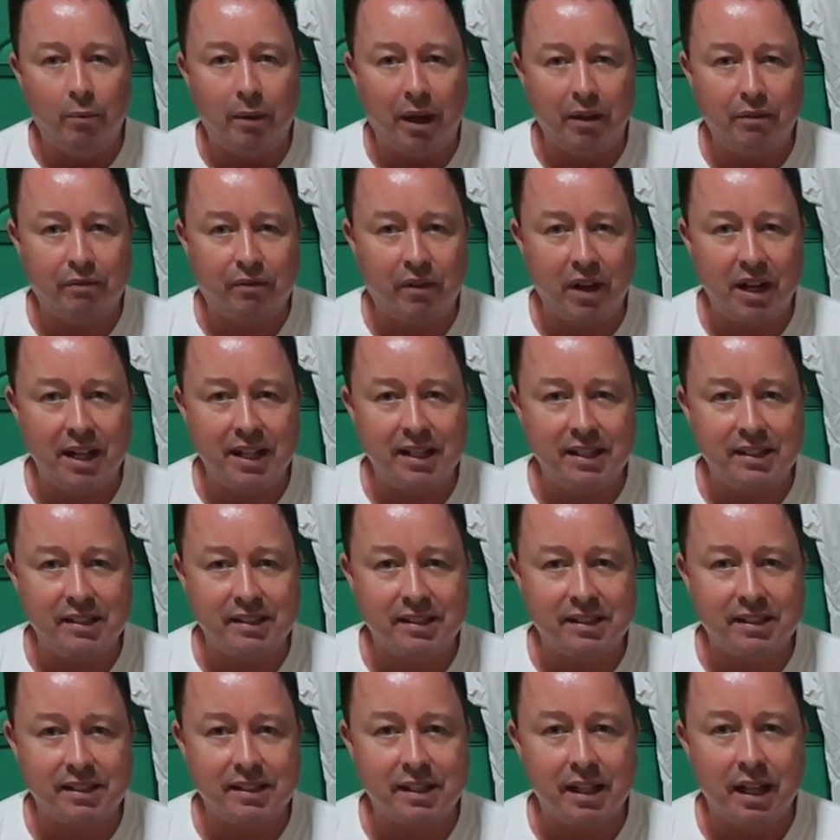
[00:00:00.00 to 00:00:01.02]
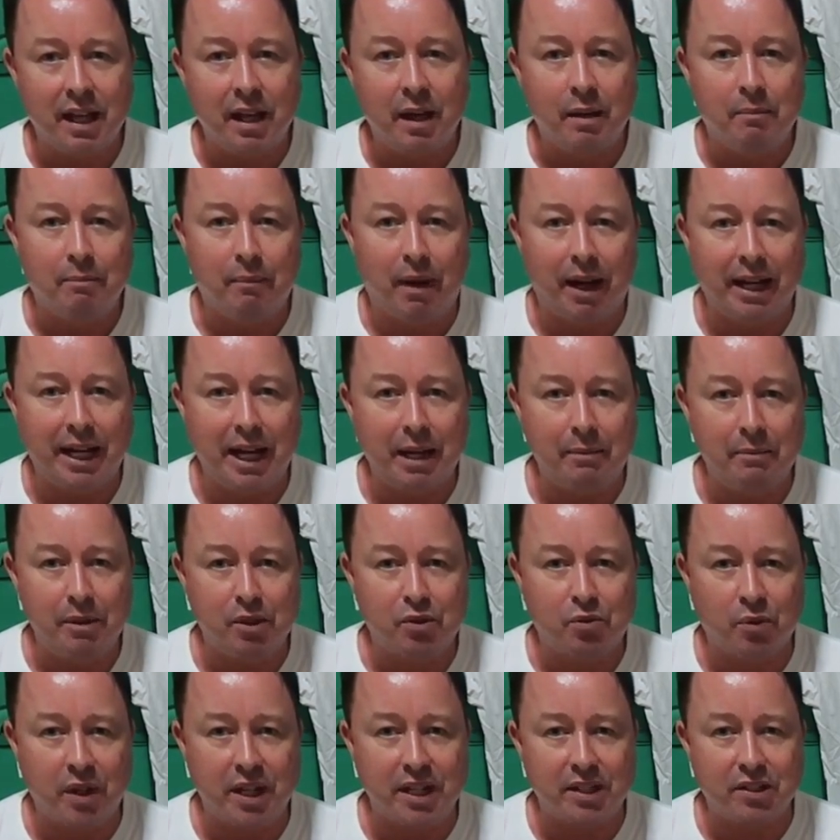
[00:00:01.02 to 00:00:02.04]
Hello, my friends. My
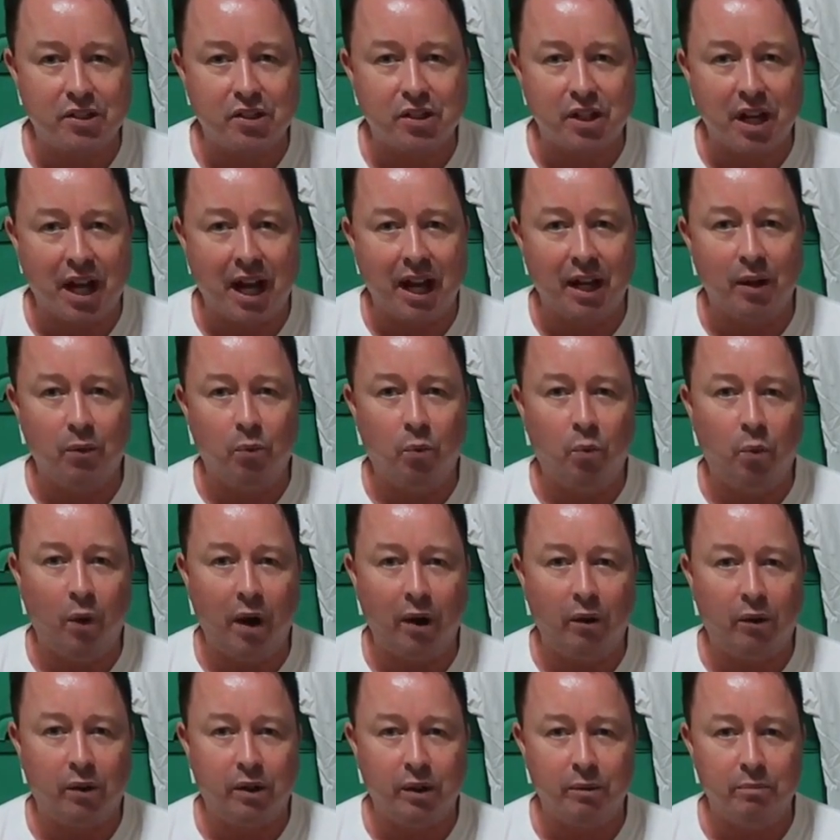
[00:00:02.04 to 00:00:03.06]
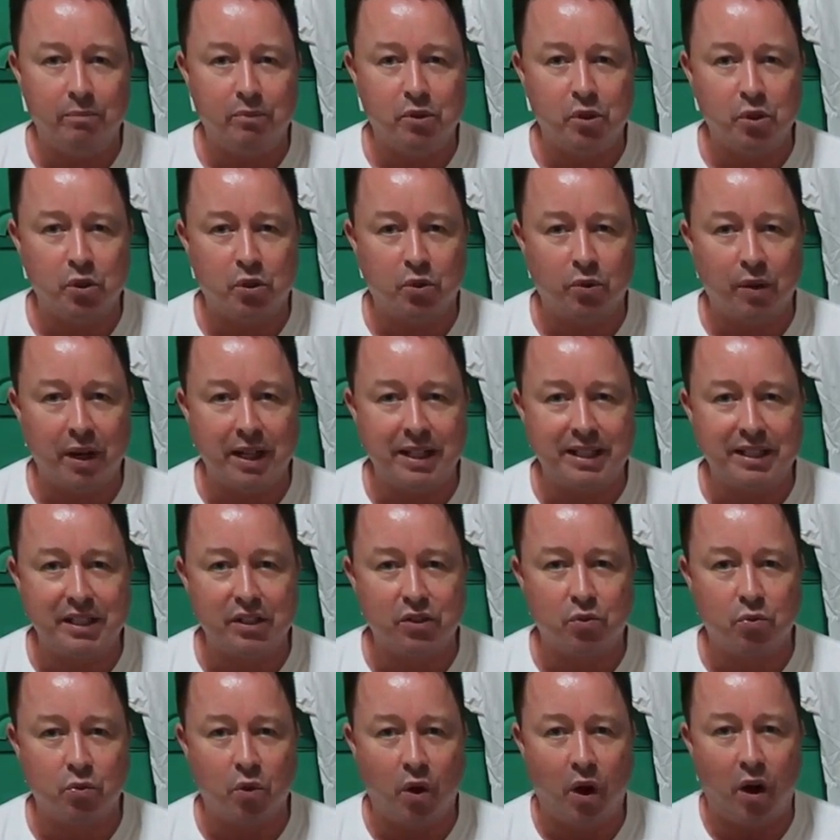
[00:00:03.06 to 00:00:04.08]
name is Rich, and welcome to
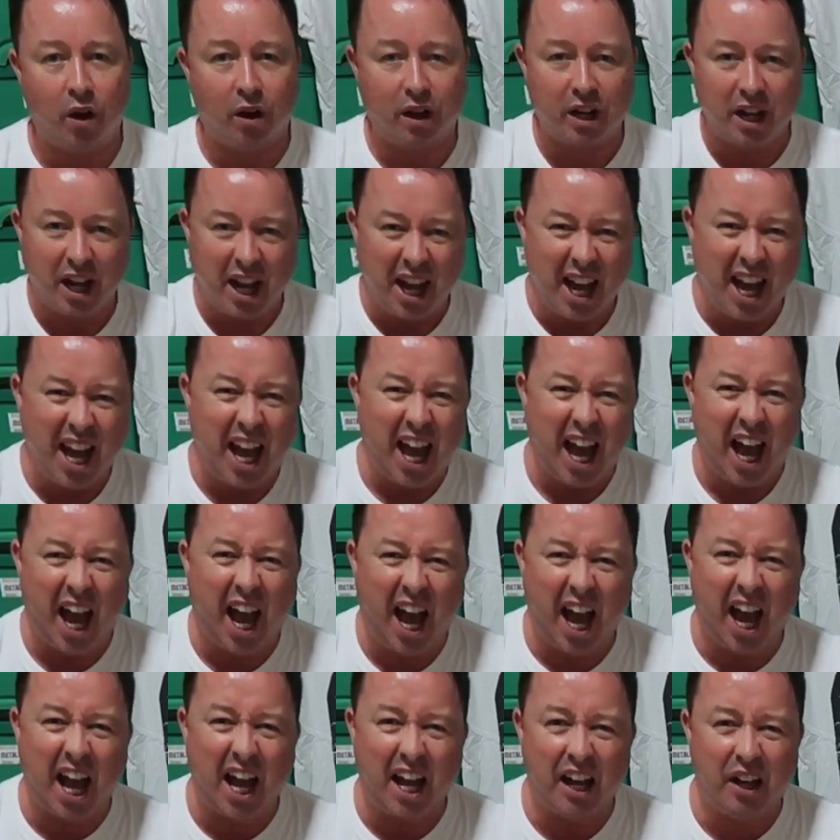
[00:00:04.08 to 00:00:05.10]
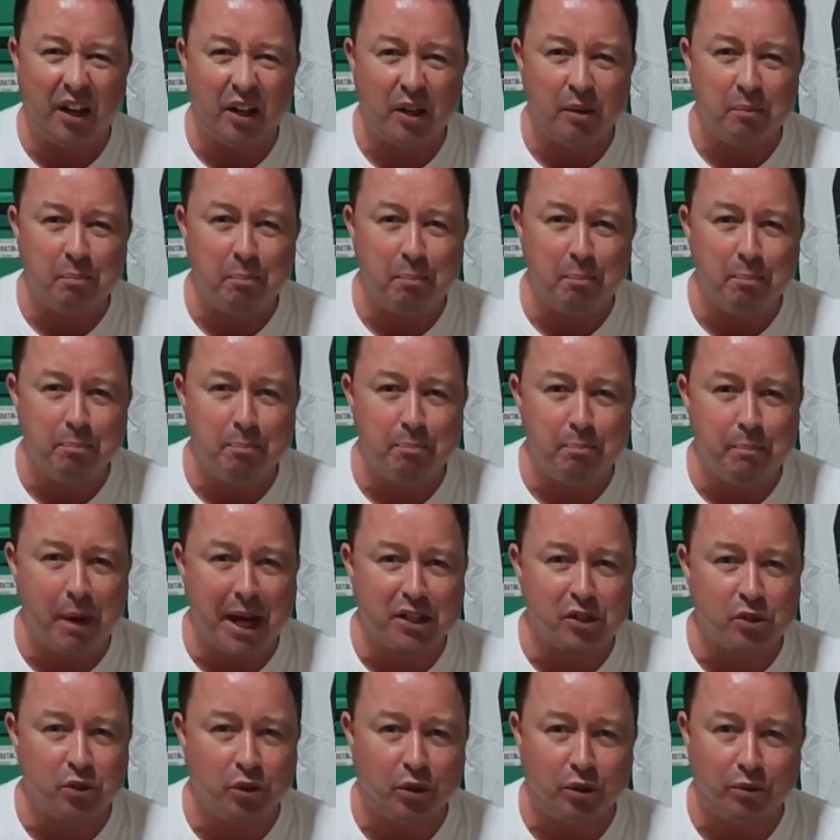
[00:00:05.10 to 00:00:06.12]
Greatest Rock
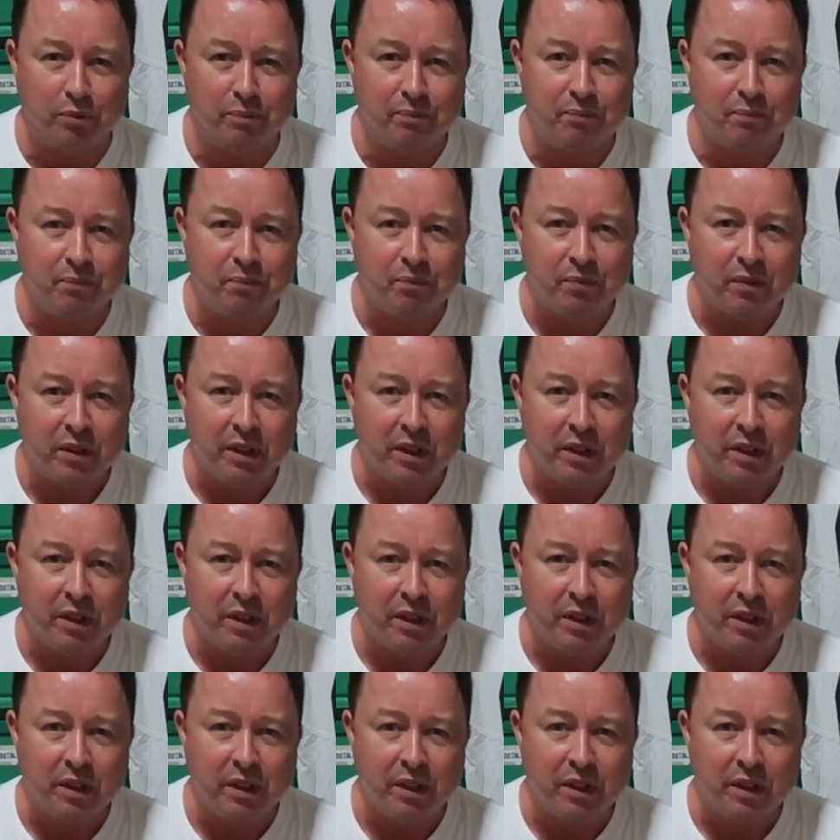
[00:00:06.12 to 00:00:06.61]
and Metal.